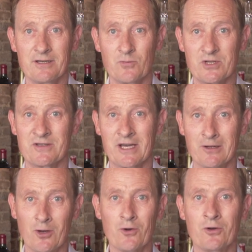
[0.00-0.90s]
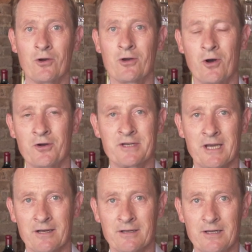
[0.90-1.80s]
which is that Languedoc
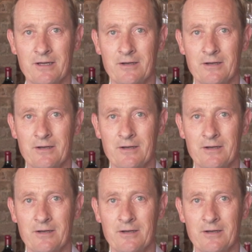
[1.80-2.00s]
cocktail